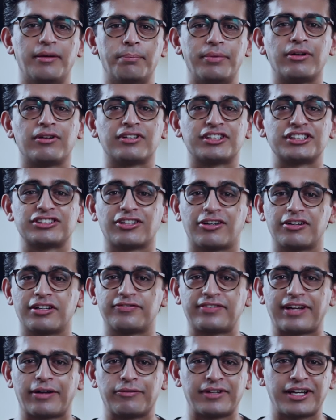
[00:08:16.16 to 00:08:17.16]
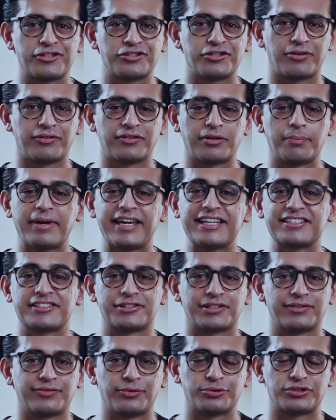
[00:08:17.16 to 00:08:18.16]
Build a solid foundation on the
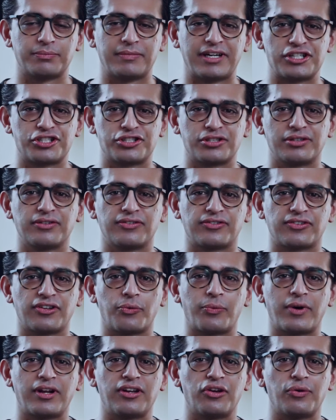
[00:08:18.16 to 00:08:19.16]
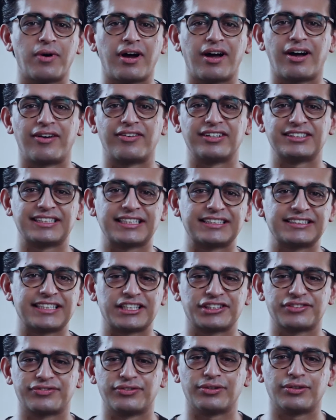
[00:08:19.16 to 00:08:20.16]
basis of automation, so when you are a
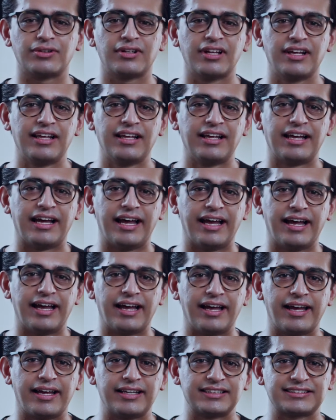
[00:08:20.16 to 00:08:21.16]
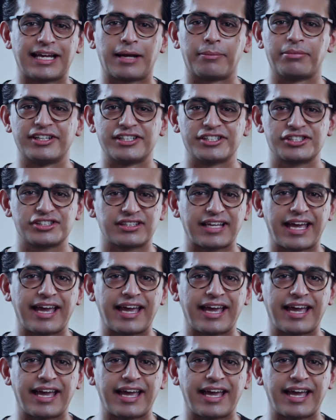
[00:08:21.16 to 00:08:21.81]
successful, established